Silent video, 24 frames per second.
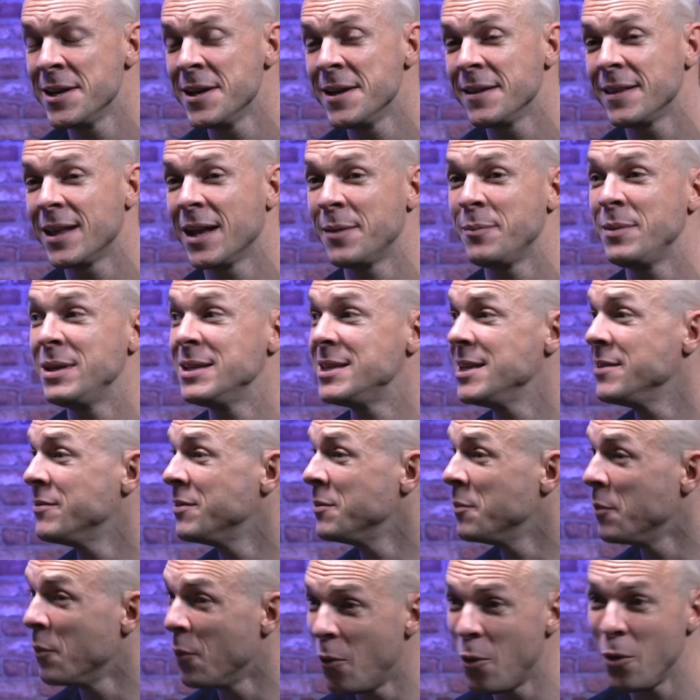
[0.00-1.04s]
That means even
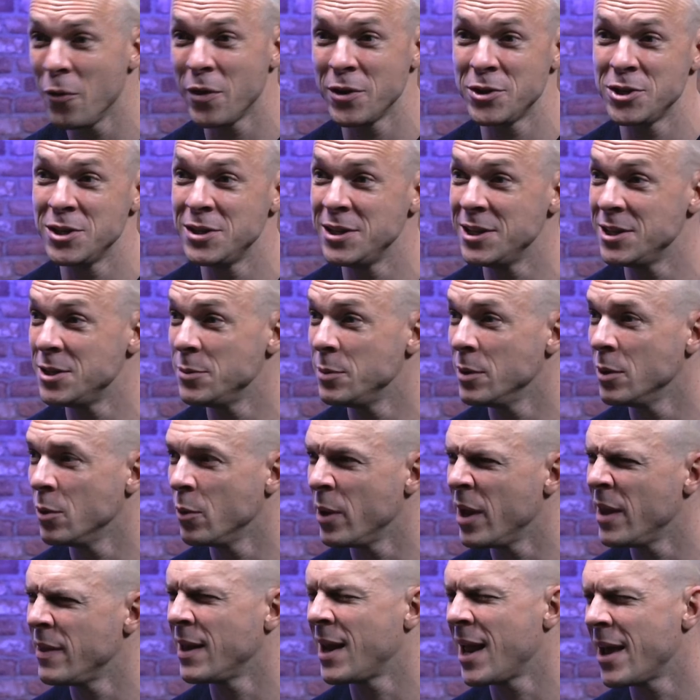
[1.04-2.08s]
more that you need to be aware
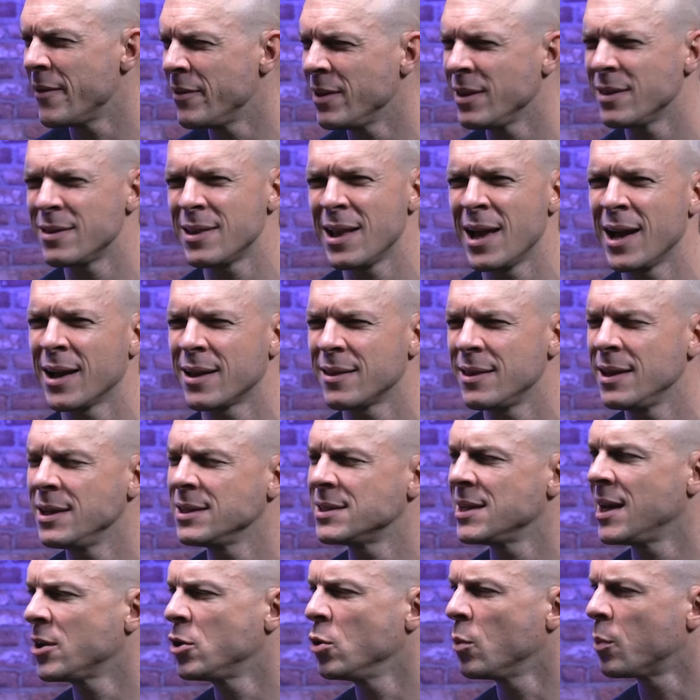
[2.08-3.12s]
that having like things
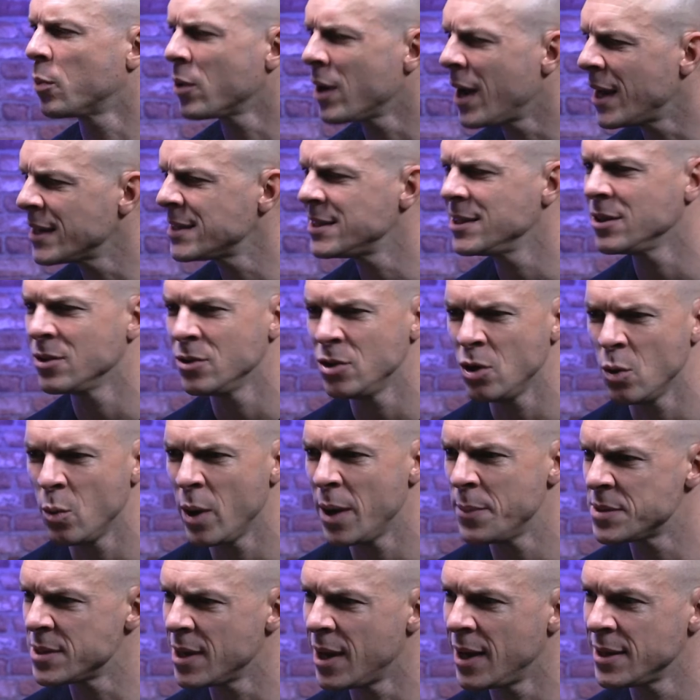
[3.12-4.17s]
like your pricing on your
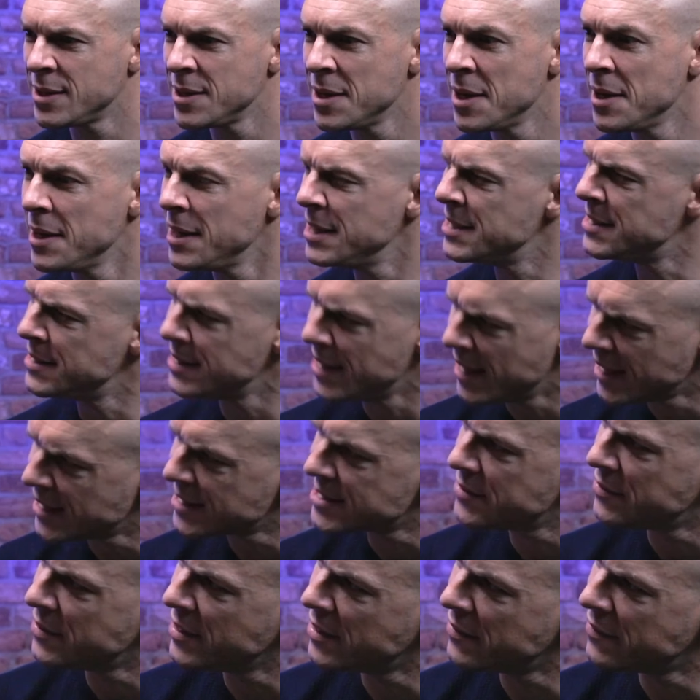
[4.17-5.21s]
website is
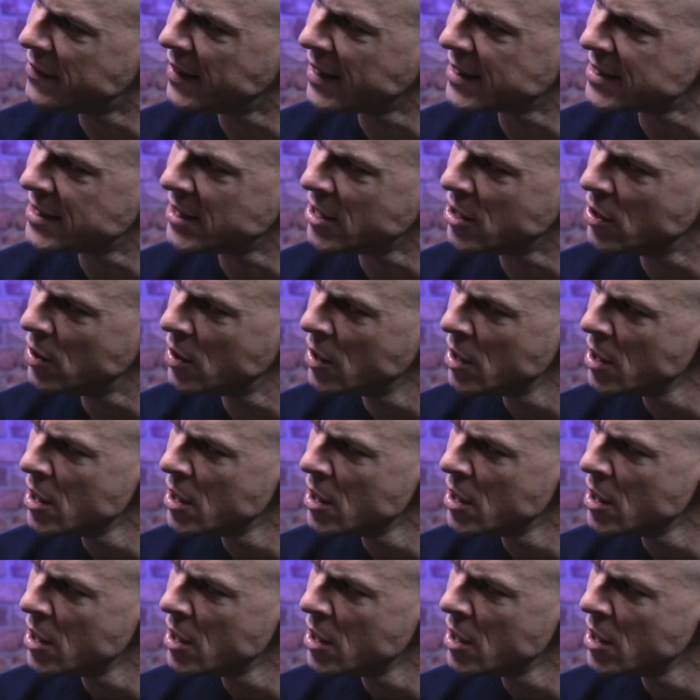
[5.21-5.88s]
negatively affecting you